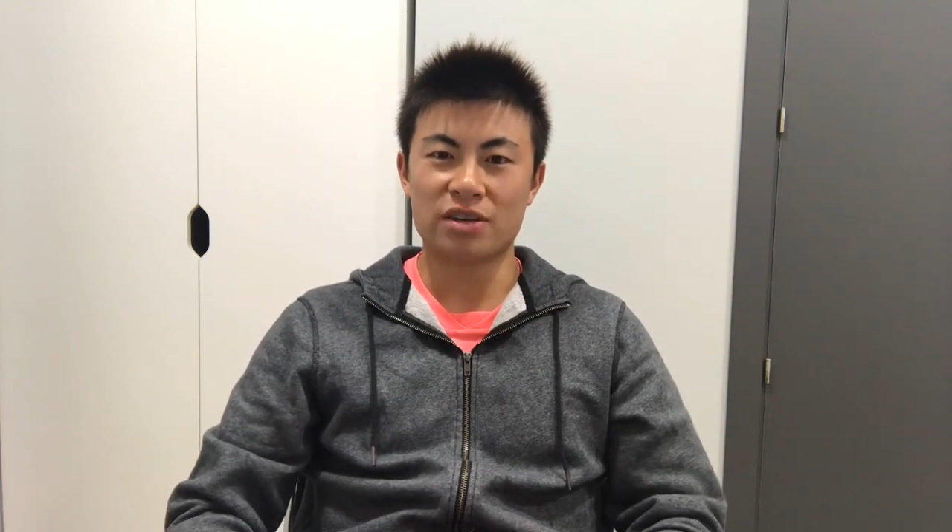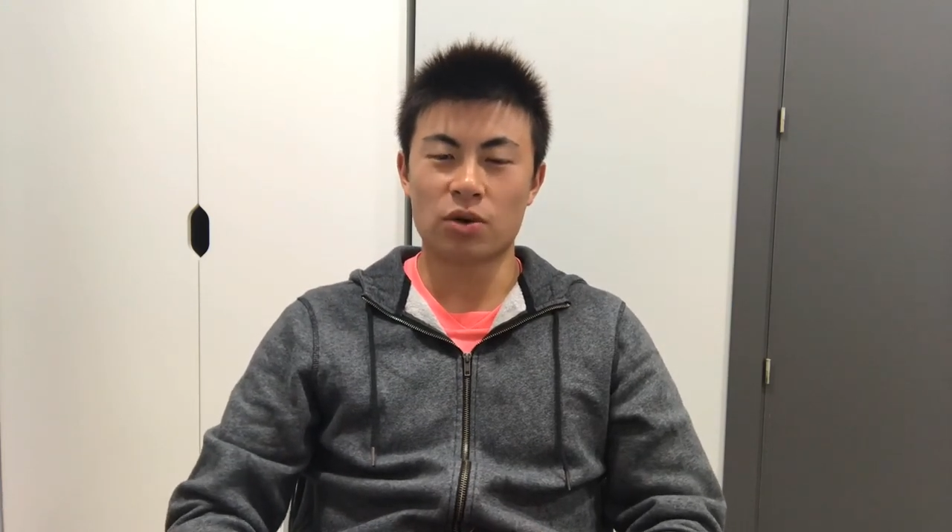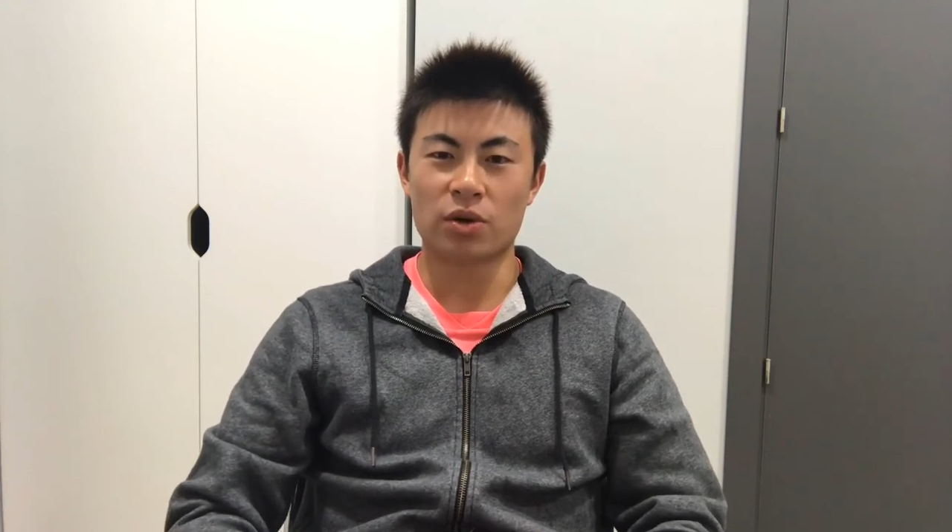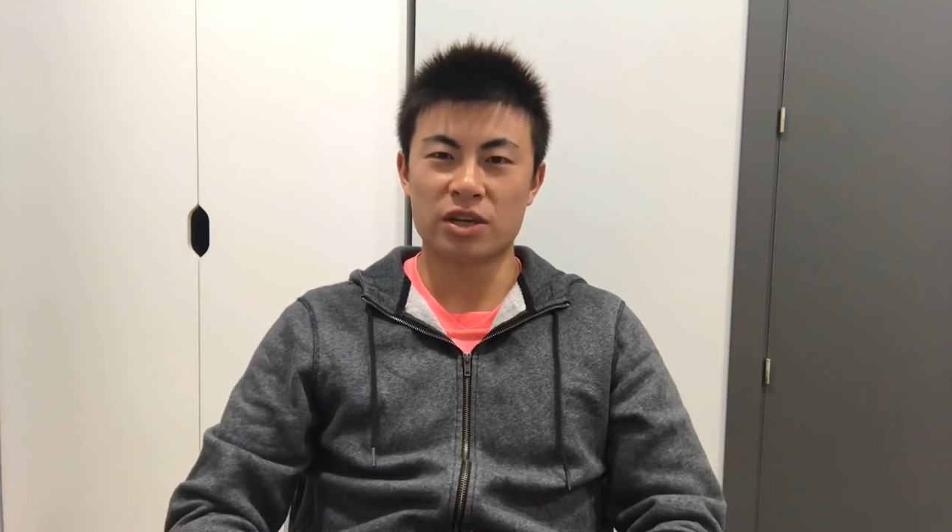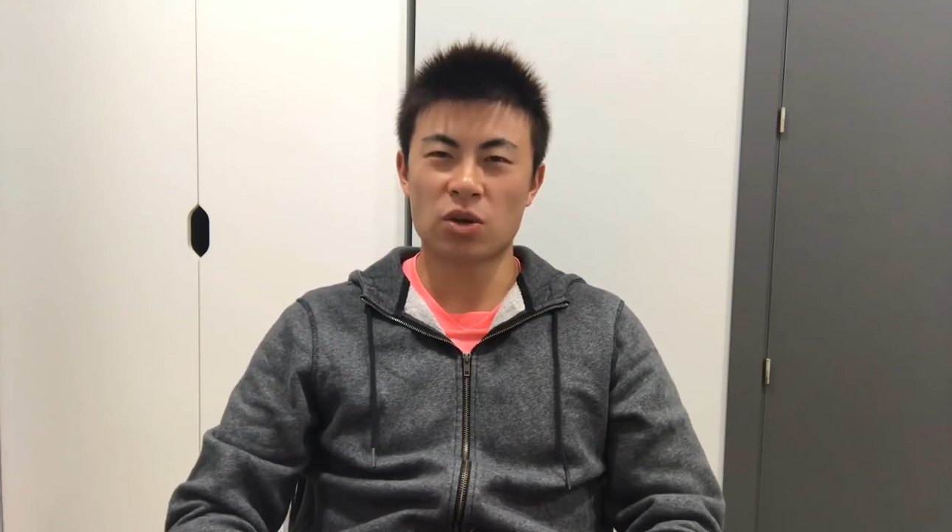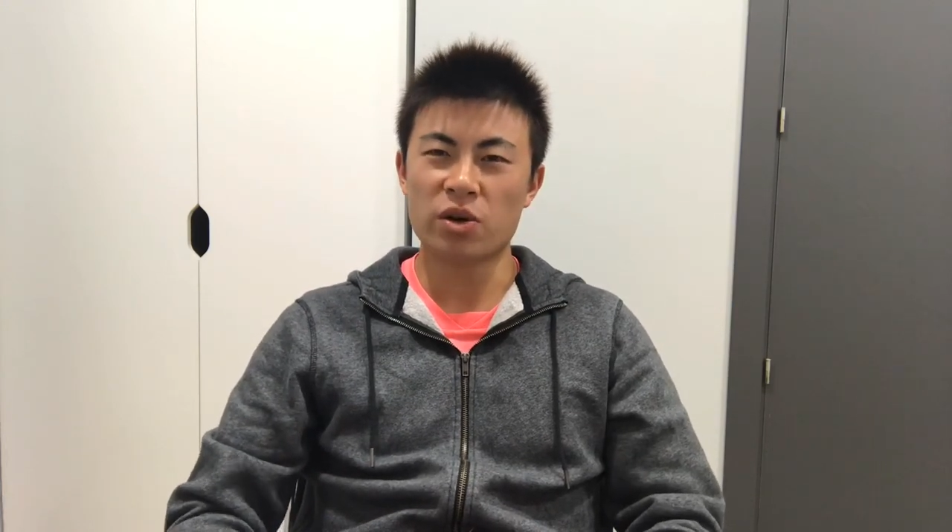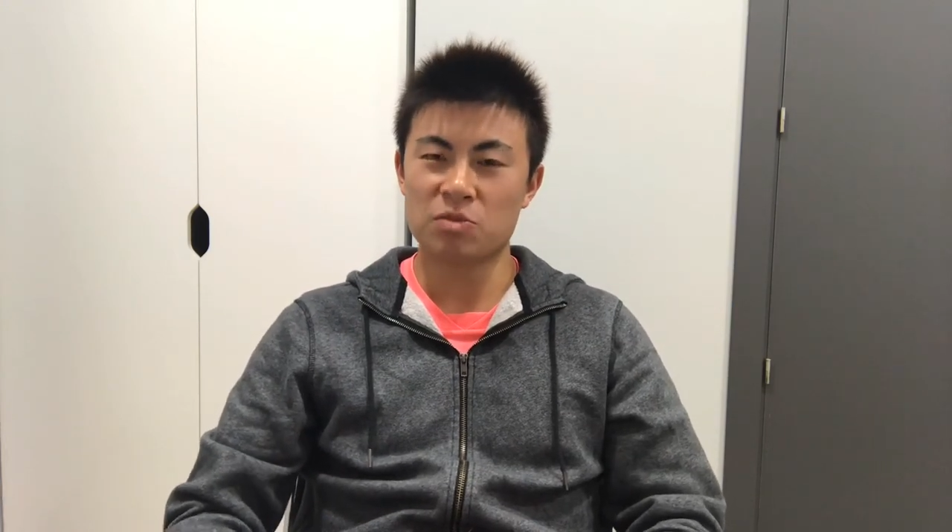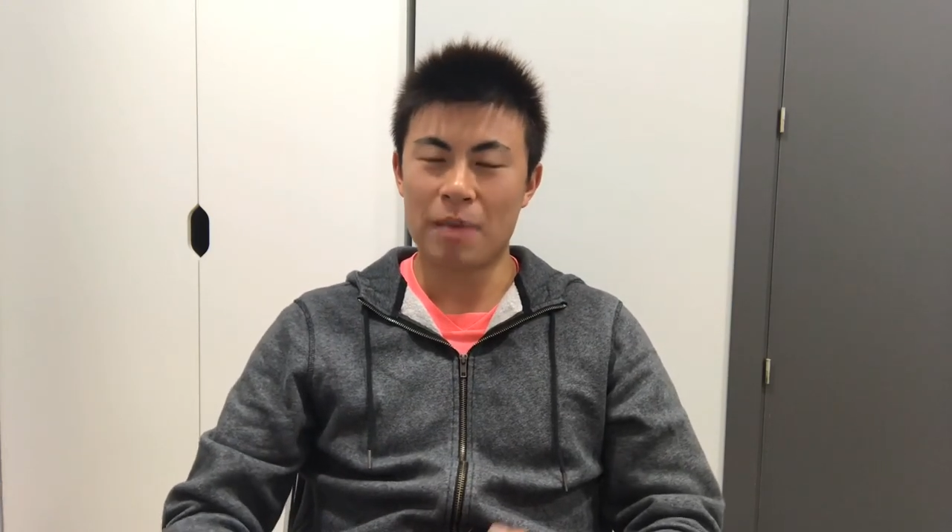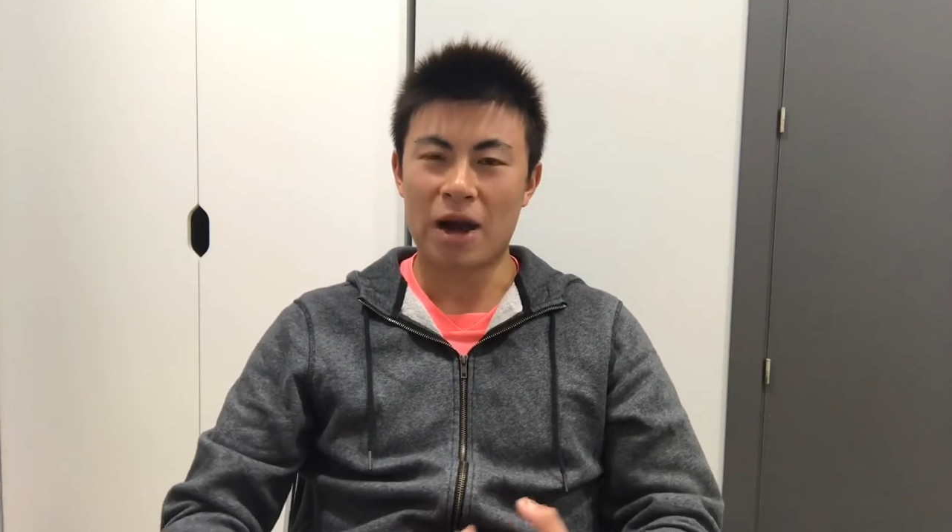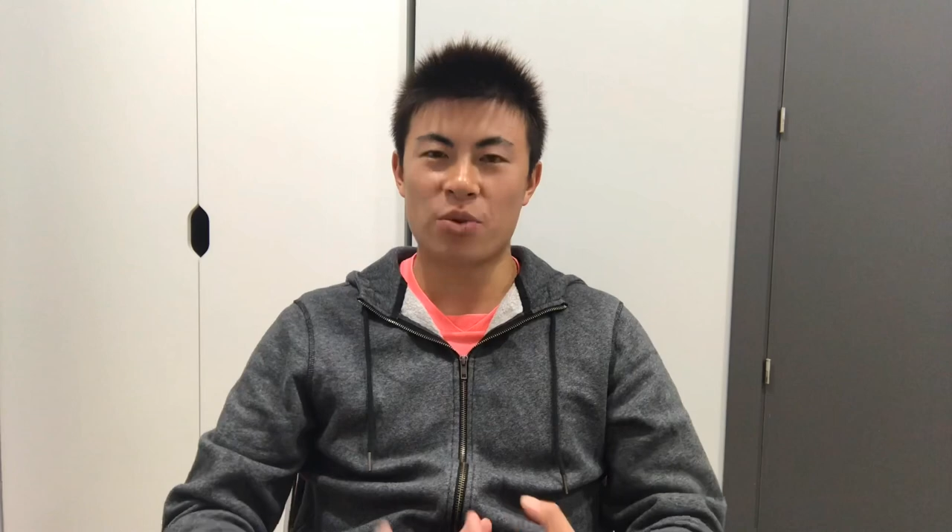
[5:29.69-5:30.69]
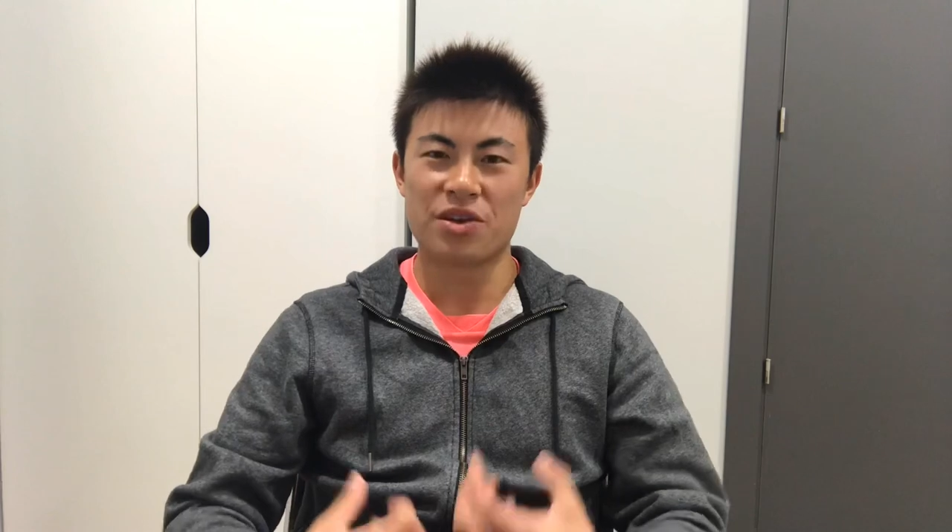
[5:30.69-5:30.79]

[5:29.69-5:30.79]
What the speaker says: he's always back